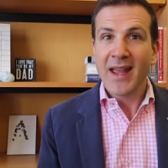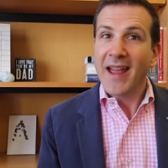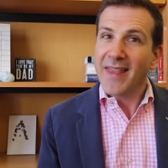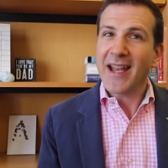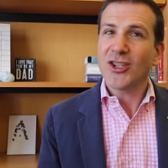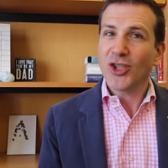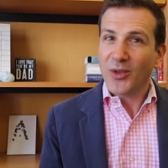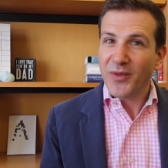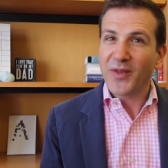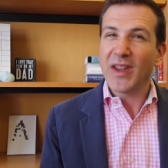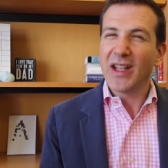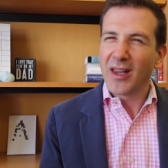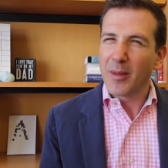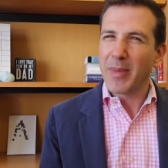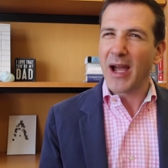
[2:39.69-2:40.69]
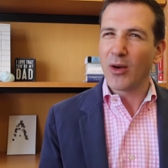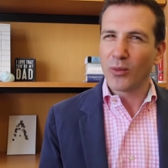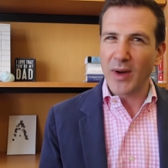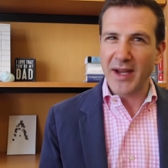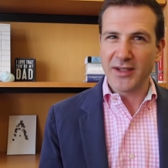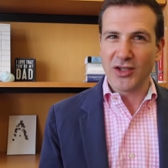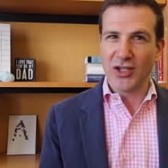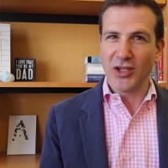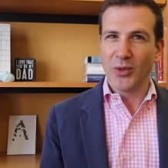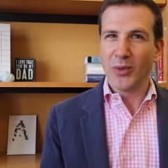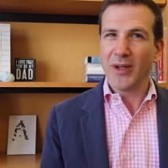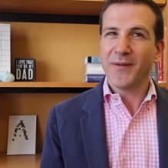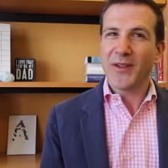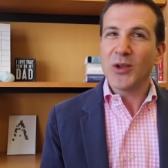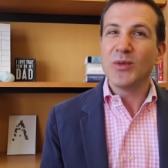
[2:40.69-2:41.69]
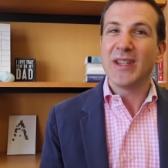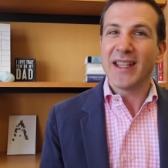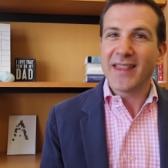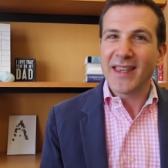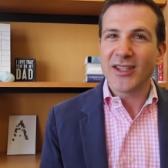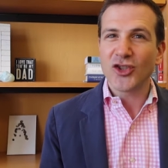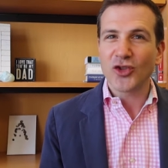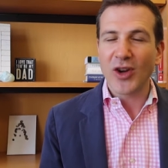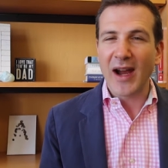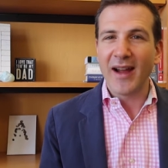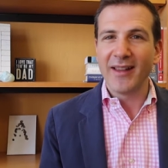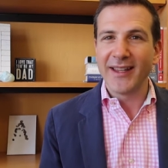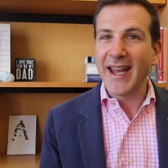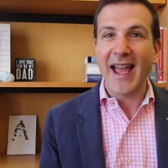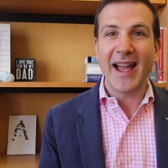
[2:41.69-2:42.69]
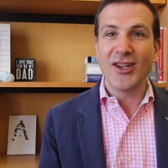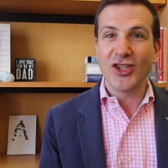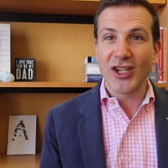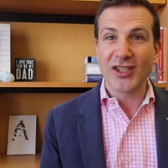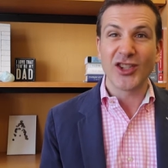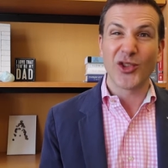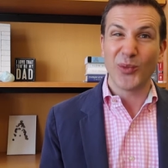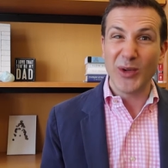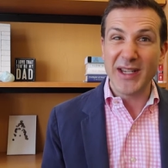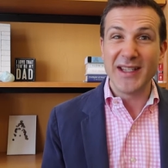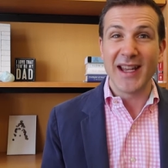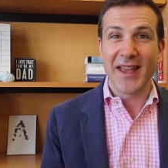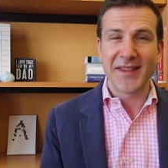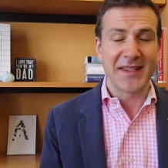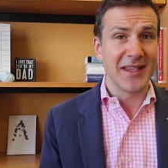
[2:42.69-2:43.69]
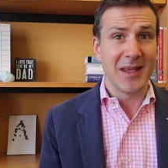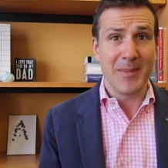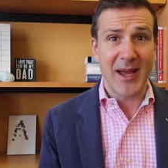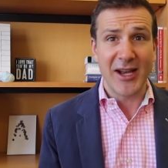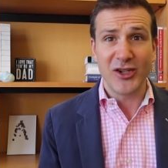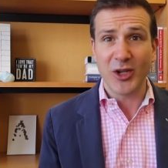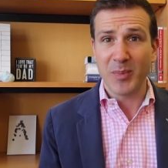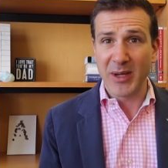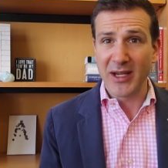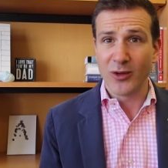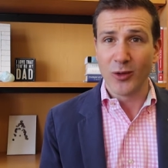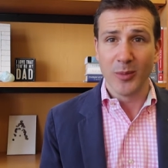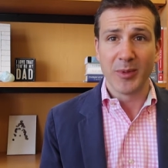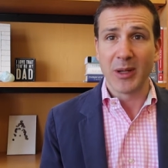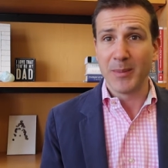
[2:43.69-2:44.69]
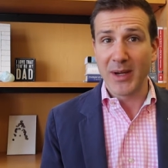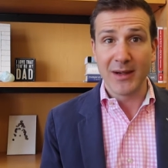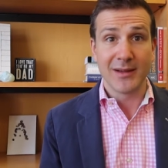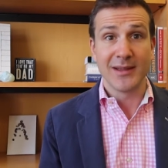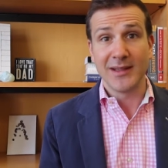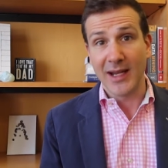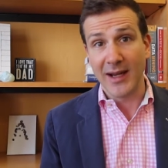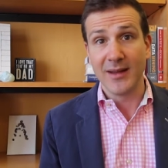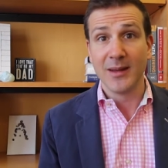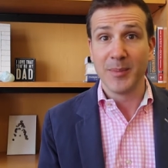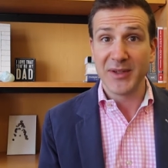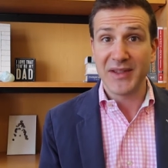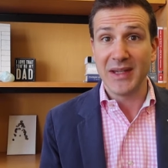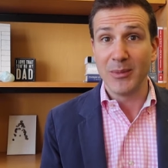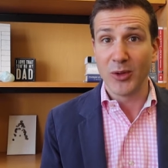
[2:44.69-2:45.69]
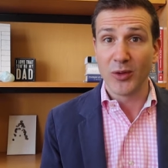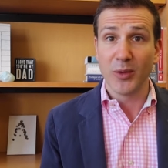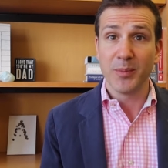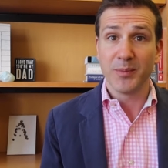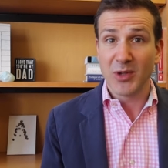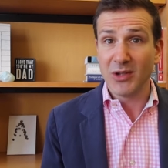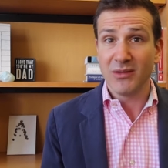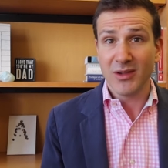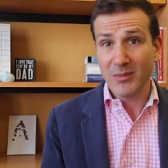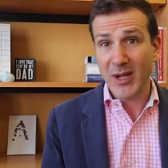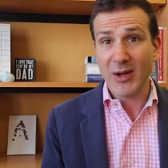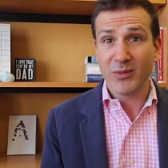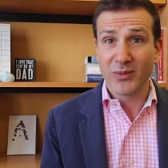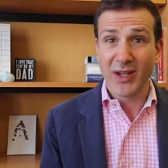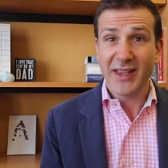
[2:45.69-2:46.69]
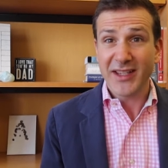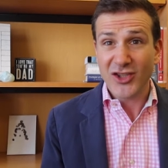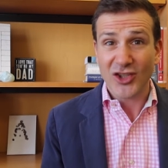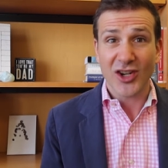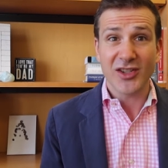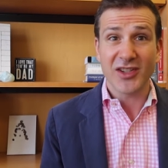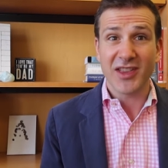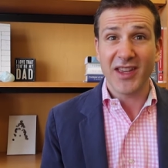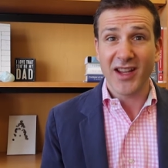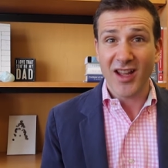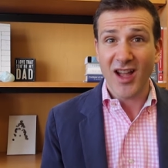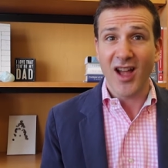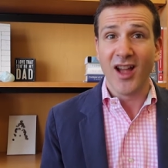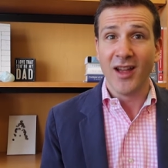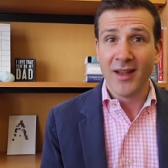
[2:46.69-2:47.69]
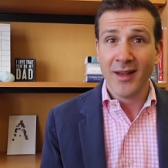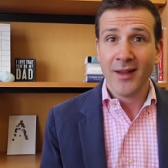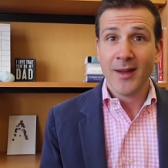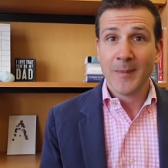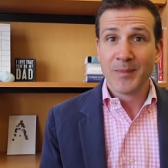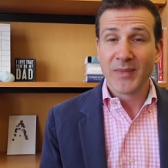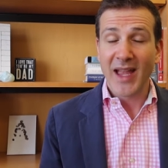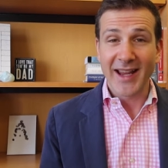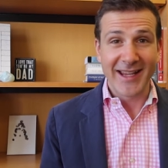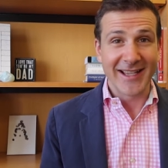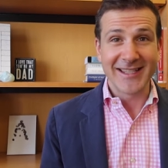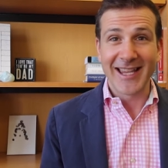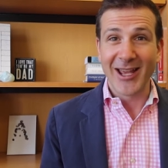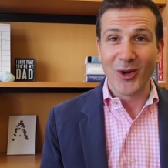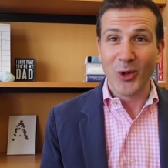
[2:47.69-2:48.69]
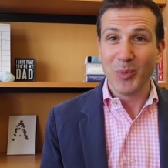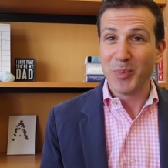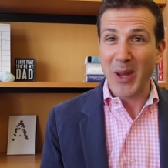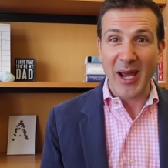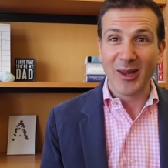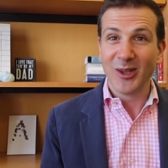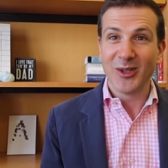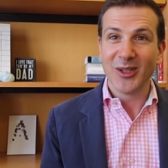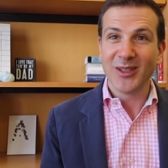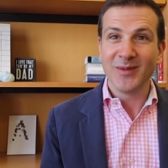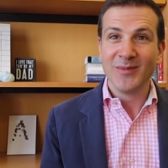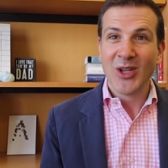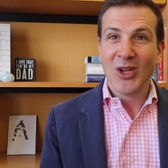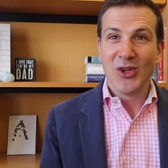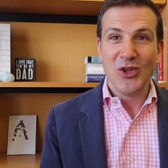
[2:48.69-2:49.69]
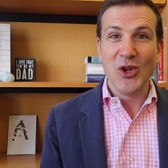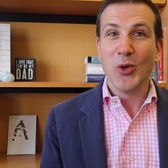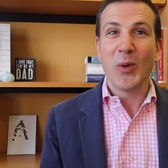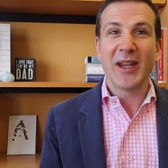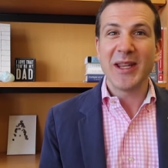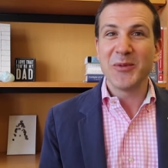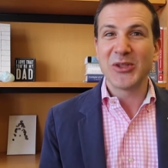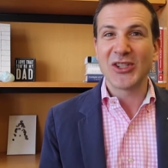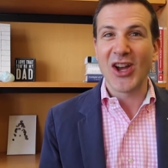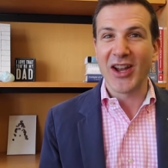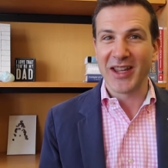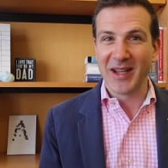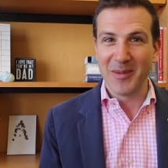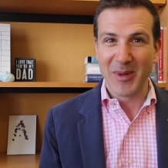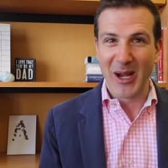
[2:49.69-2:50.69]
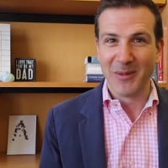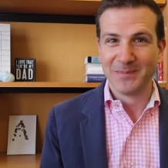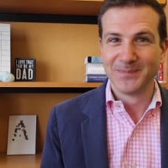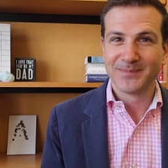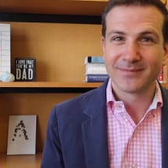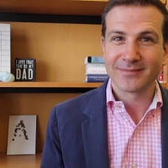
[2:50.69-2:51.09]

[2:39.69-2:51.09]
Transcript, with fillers: And that should feel about right to you. If you did this trial and had just three deaths in the magic bean group compared to ten in the placebo group, you, you might really start to think, huh, I guess that old peddler knew what he was talking about.